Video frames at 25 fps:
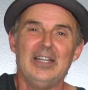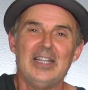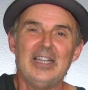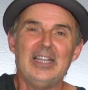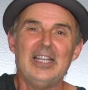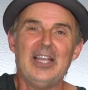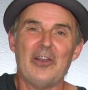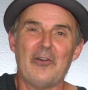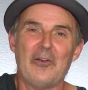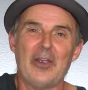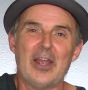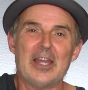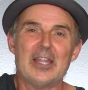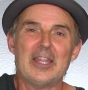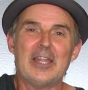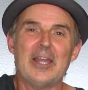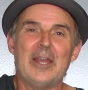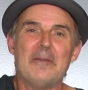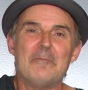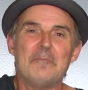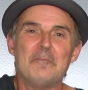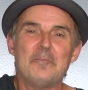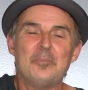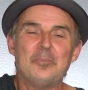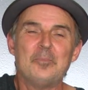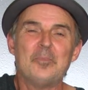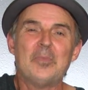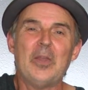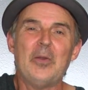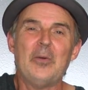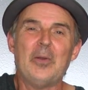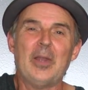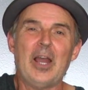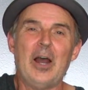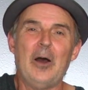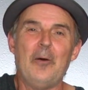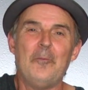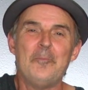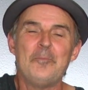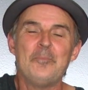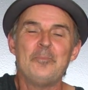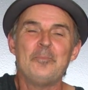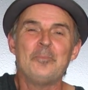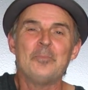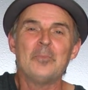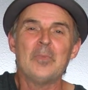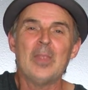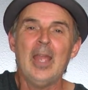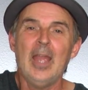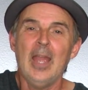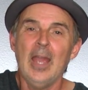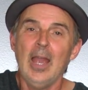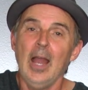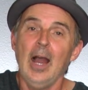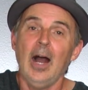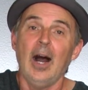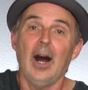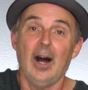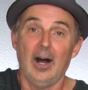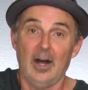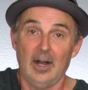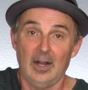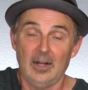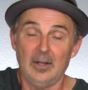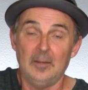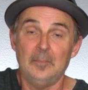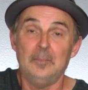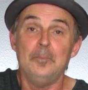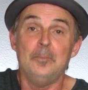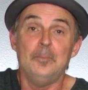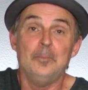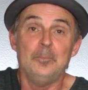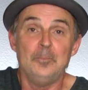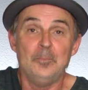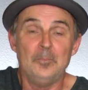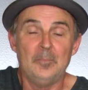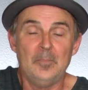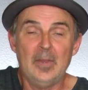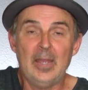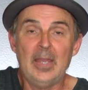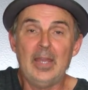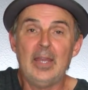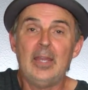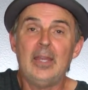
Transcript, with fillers: lyrics. Here we go. Amazing